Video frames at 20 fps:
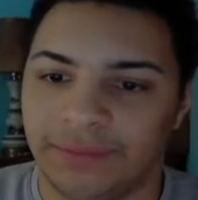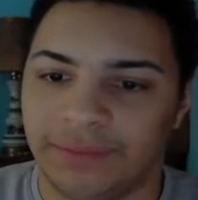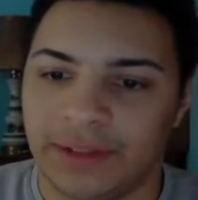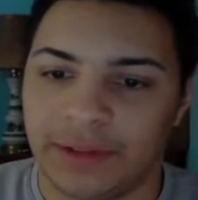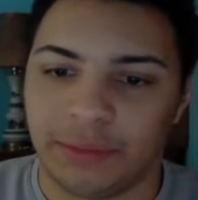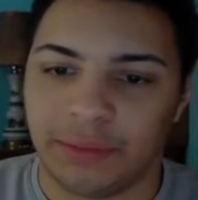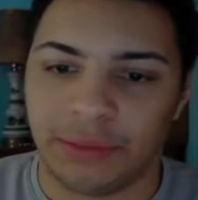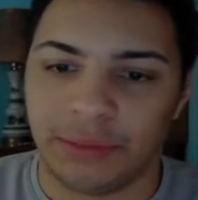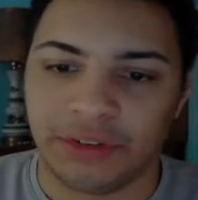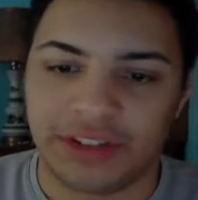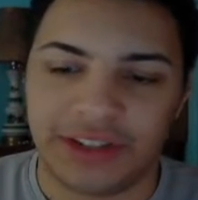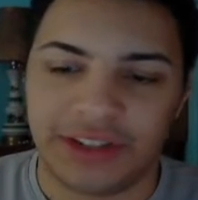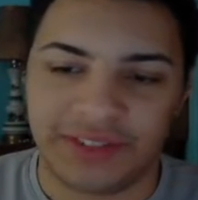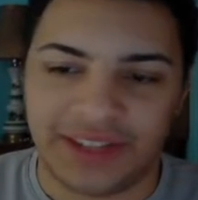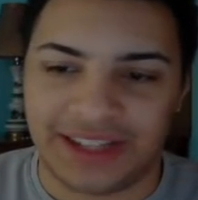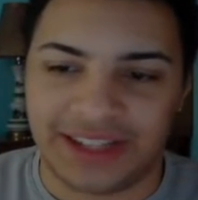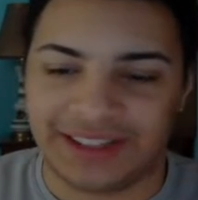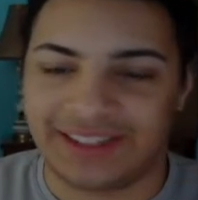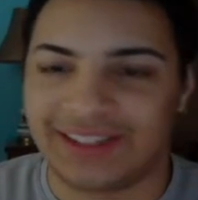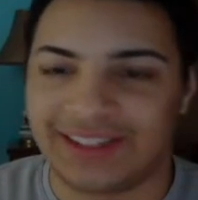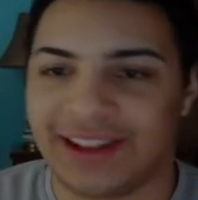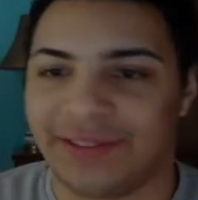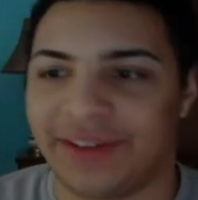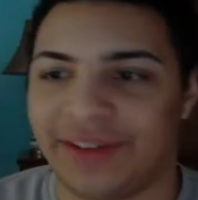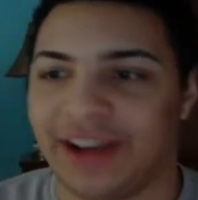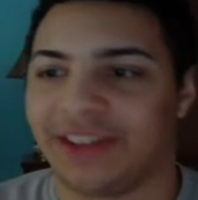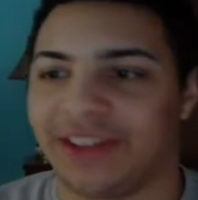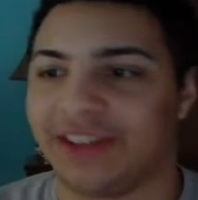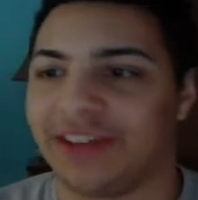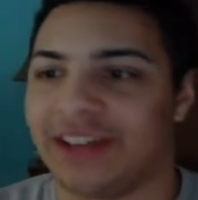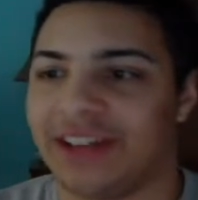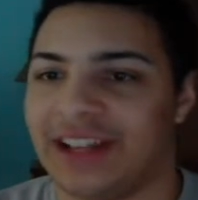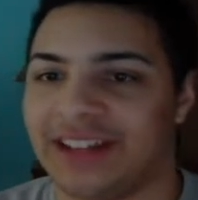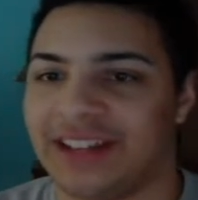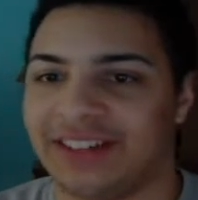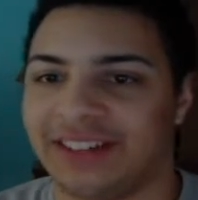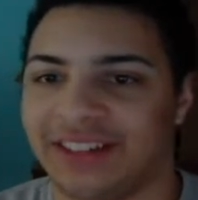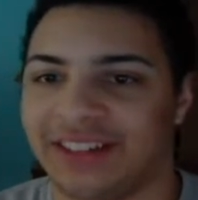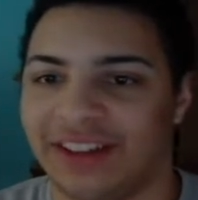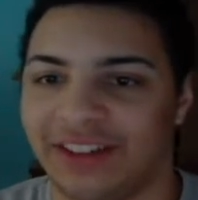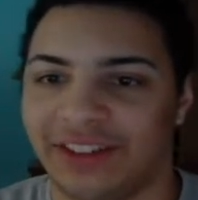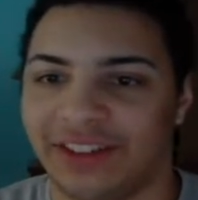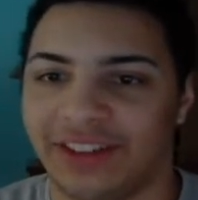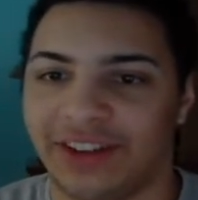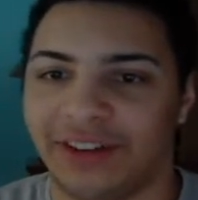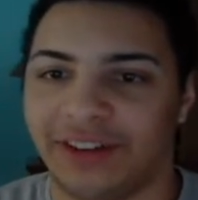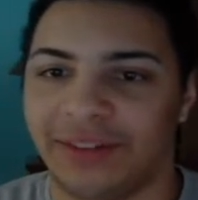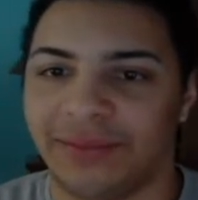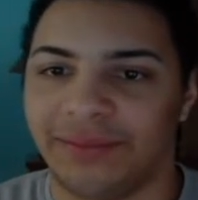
We'll see if that stuff actually gets there, though.